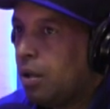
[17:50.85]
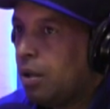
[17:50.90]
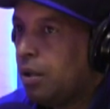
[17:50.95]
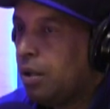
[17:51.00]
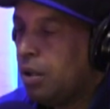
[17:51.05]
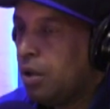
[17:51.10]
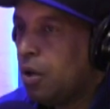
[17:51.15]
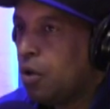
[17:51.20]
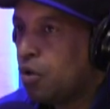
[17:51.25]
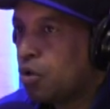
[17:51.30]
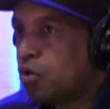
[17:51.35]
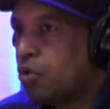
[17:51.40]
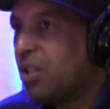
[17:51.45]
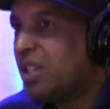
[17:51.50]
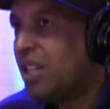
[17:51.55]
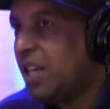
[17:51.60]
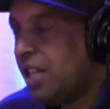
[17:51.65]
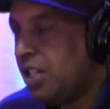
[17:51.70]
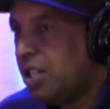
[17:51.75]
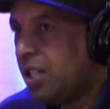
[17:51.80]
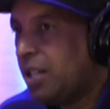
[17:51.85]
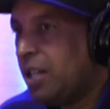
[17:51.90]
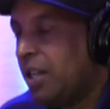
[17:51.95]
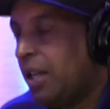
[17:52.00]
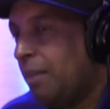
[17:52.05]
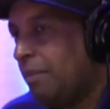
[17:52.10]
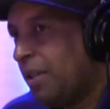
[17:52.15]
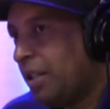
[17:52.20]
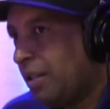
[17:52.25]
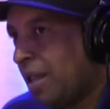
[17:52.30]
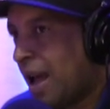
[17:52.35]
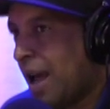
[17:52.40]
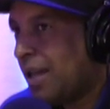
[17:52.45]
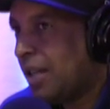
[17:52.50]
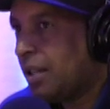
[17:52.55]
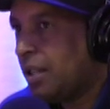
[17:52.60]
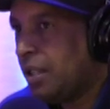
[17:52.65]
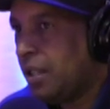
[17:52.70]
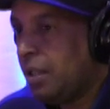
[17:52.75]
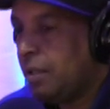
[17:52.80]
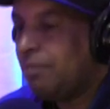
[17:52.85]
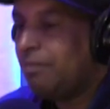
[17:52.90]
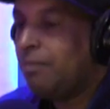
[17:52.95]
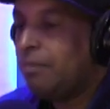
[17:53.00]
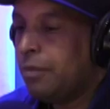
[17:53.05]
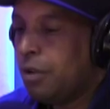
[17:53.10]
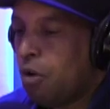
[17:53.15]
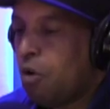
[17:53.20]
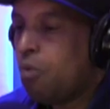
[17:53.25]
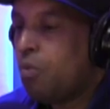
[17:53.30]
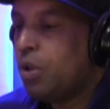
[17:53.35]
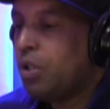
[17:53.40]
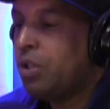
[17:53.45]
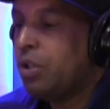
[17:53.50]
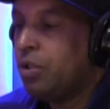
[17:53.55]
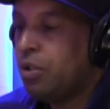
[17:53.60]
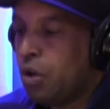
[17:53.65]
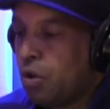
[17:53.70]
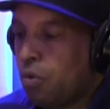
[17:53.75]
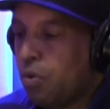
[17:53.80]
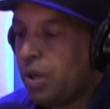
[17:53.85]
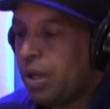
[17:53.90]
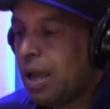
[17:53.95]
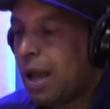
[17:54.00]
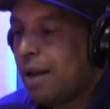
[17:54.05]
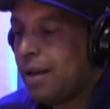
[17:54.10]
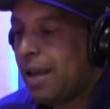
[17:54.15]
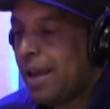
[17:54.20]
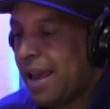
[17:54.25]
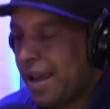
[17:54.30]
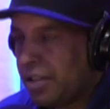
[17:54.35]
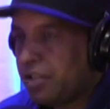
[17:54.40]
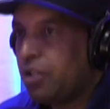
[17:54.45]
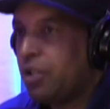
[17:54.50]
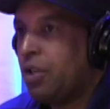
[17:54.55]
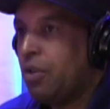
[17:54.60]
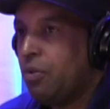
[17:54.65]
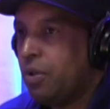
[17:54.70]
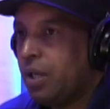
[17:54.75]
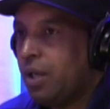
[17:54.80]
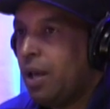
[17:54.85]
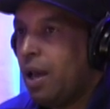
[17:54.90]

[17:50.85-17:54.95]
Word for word: you know, strategically and methodically, knowing what you're doing, how to execute it.